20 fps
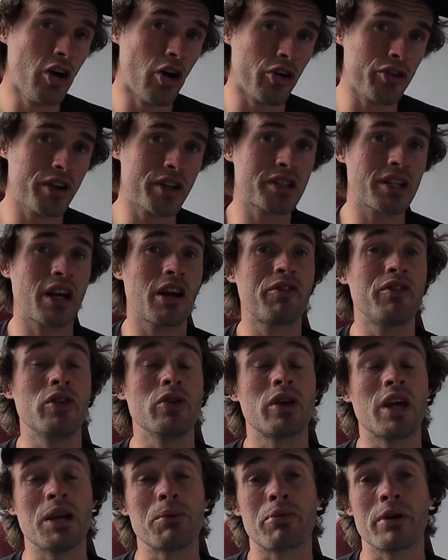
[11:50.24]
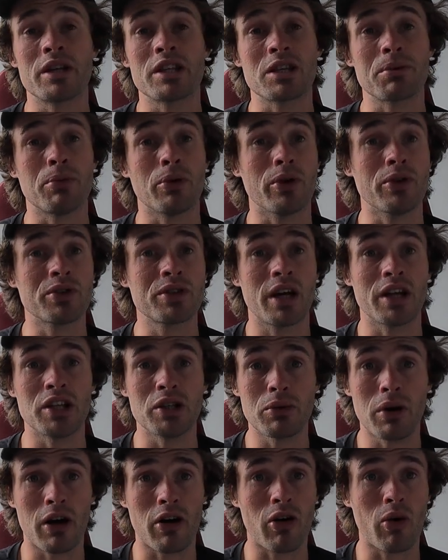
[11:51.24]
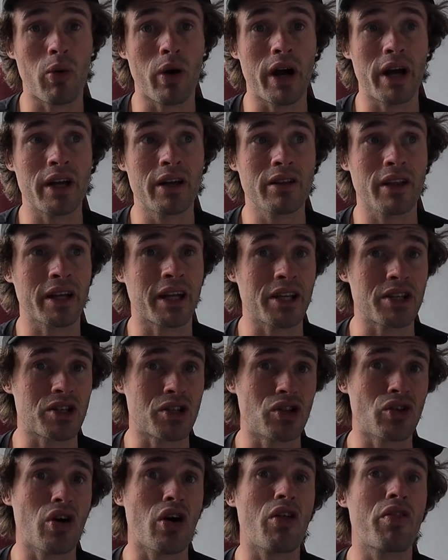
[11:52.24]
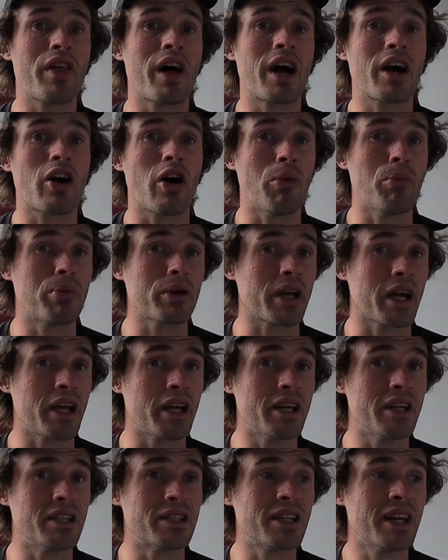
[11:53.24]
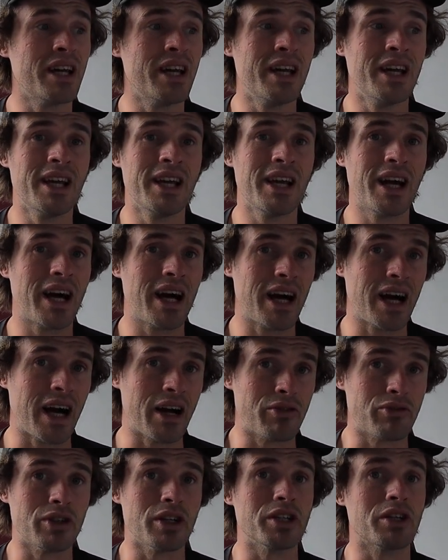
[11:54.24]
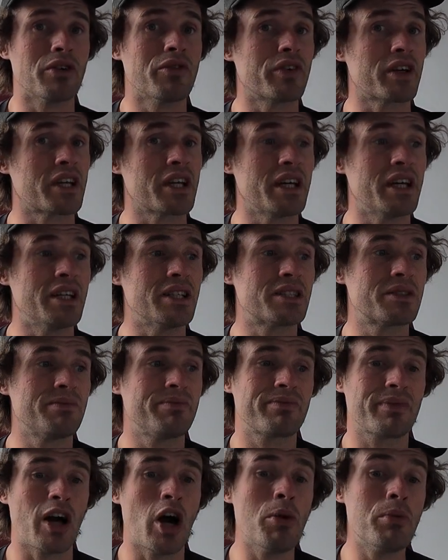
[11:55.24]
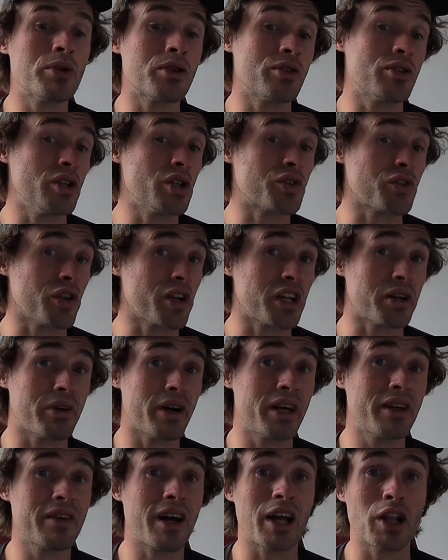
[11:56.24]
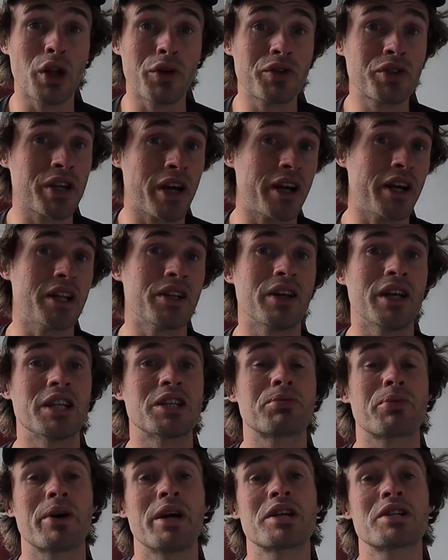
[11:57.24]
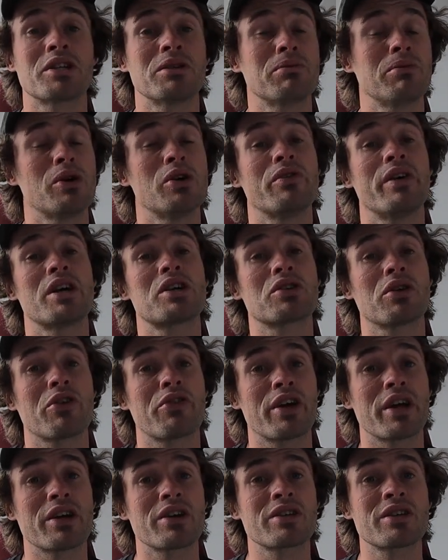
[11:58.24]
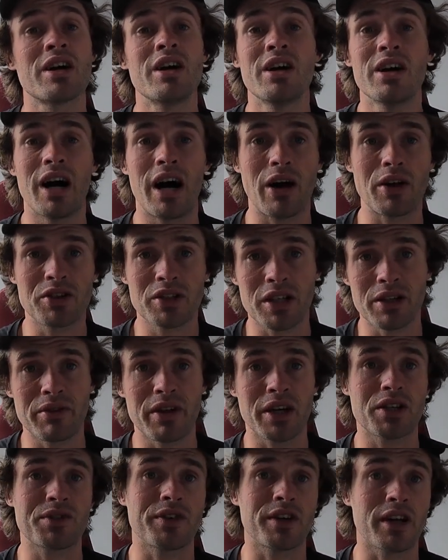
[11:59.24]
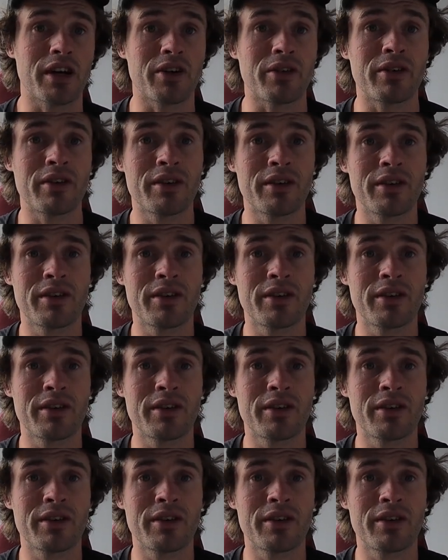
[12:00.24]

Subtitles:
understand a few key principles, and you are away. Like, it's not that complicated. I really don't think it is. I hope this is useful anyway. I love sharing inspiration and motivational things. I'll see you in the next video.